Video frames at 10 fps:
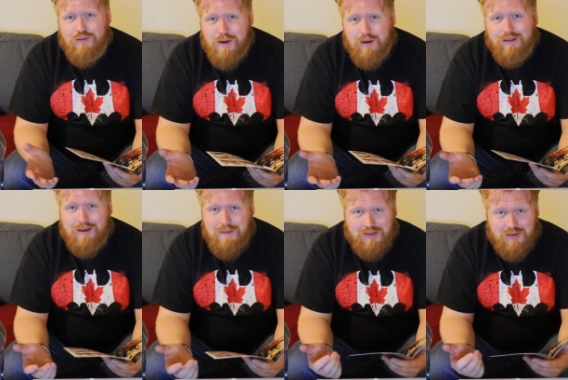enough about
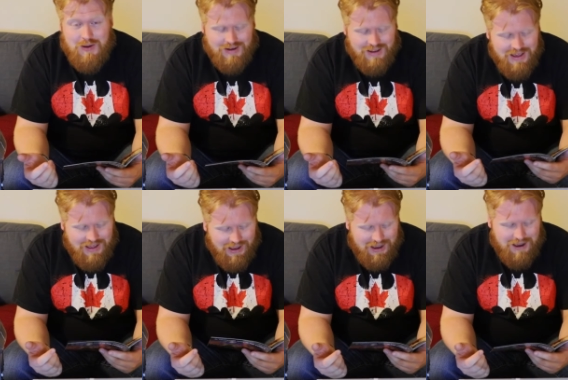Clay Mann's art.
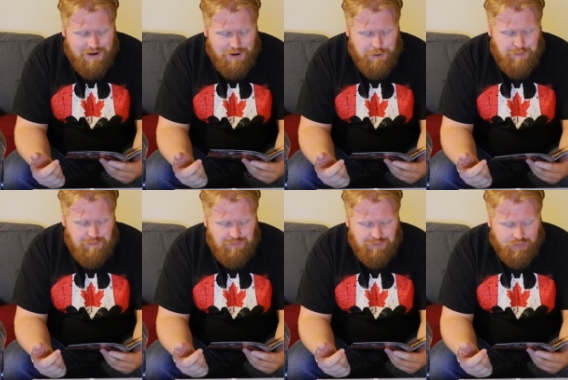
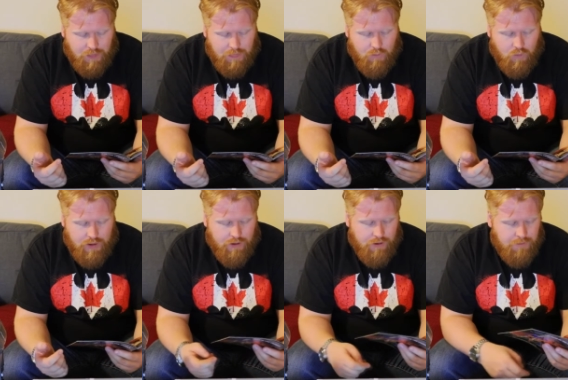Um,
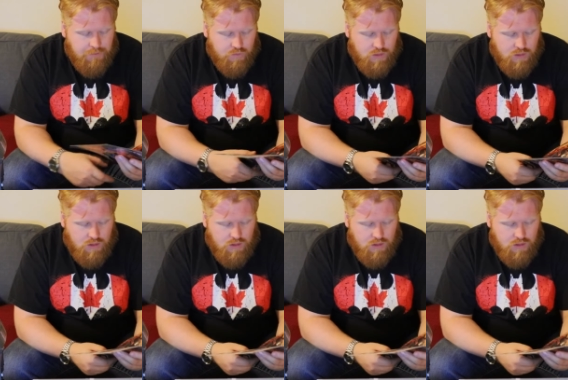where,